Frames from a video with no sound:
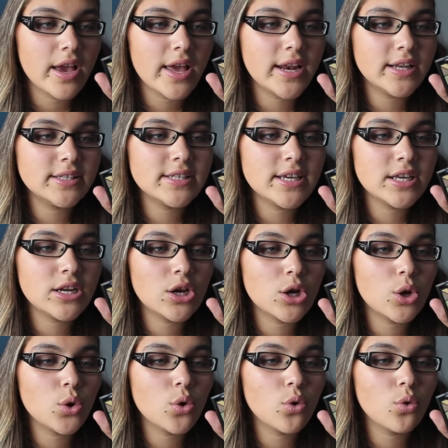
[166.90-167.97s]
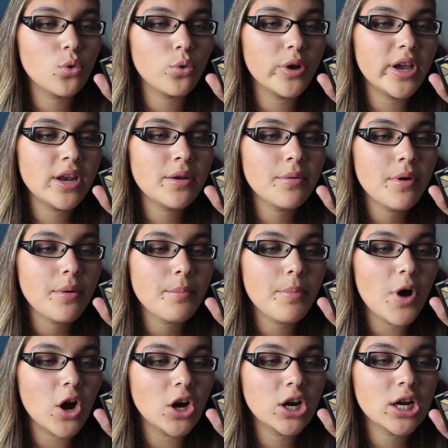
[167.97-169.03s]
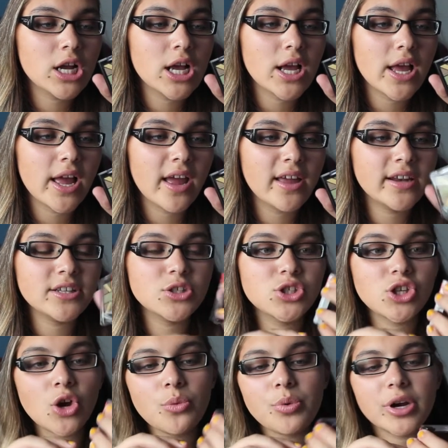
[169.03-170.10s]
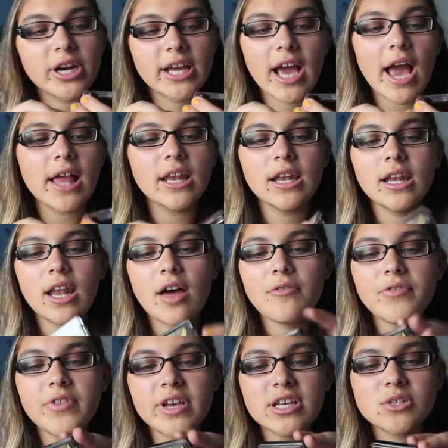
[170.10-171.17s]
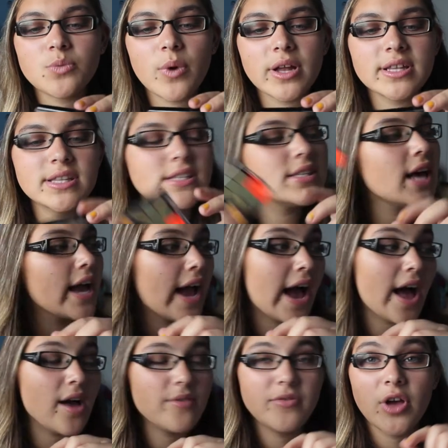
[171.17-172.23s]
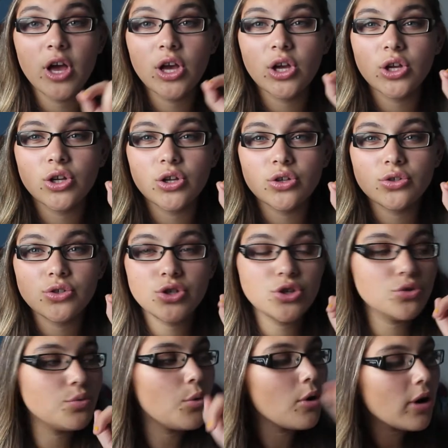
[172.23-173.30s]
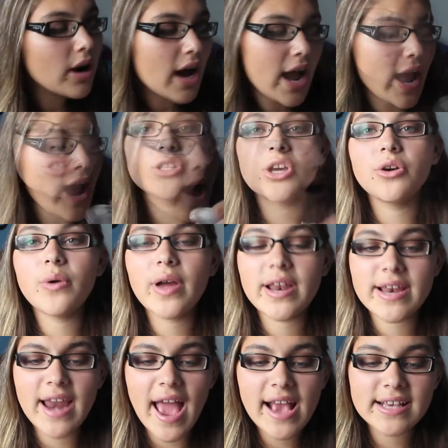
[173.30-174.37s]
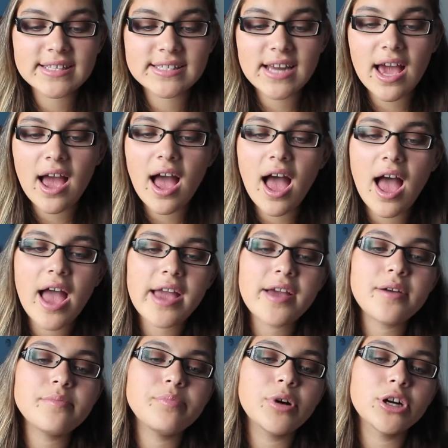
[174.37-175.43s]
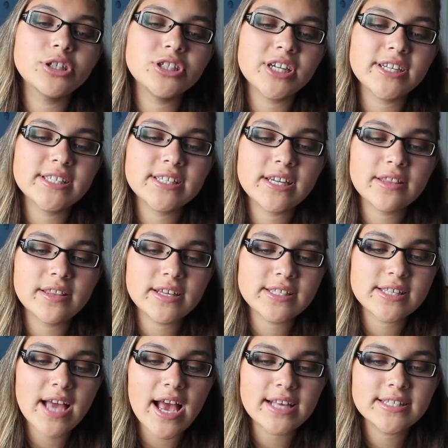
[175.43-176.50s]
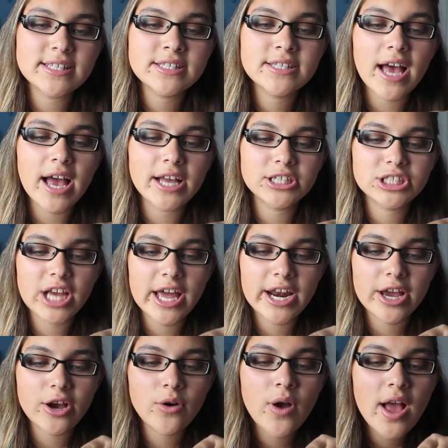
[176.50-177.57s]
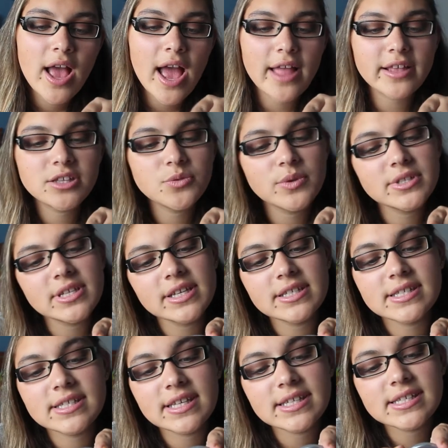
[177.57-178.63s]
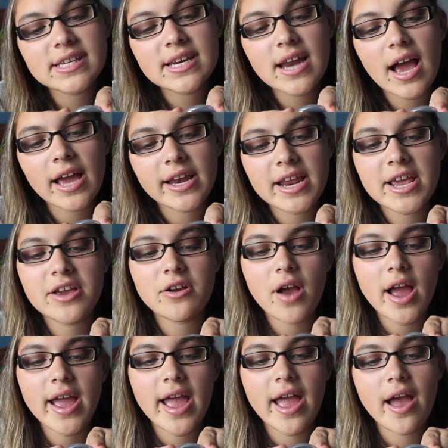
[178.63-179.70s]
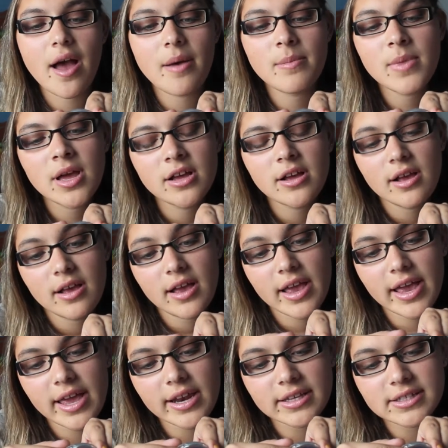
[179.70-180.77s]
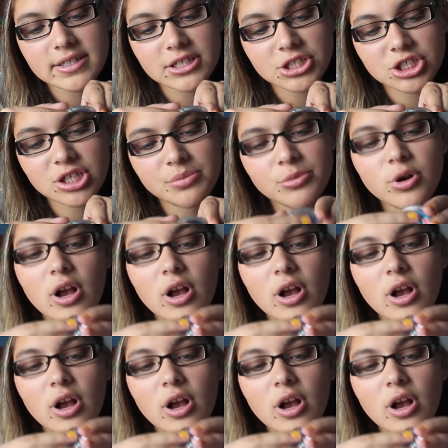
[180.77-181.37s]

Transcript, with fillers: and it's in Green Park, and it's so pretty. I love these ones. I have two more. I so next I purchased this Essence eyeshadow, and this one's in sixty-nine Here I Am, and it's the Shimmer